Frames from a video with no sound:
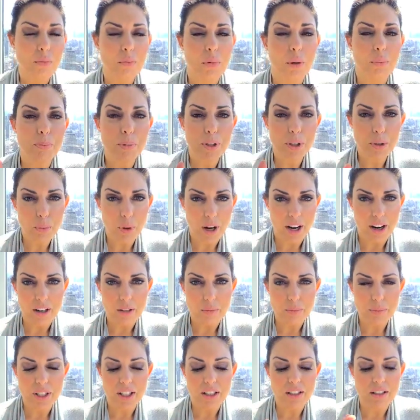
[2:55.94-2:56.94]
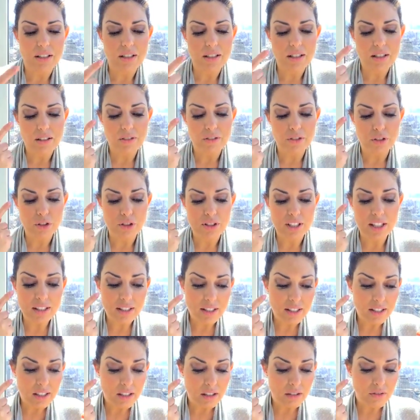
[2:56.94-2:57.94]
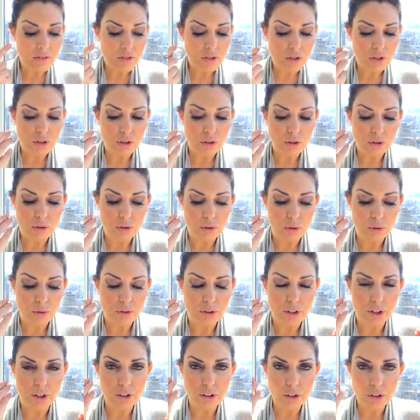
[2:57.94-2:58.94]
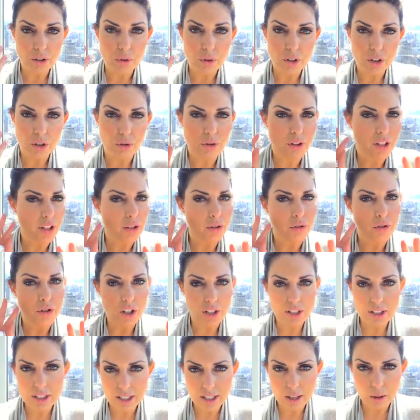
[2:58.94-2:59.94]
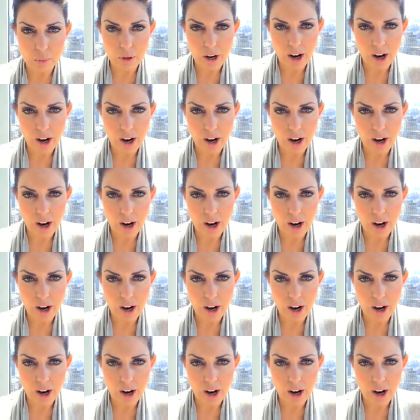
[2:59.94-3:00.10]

but beware, because if you're sensitive to the glue and you think you just can't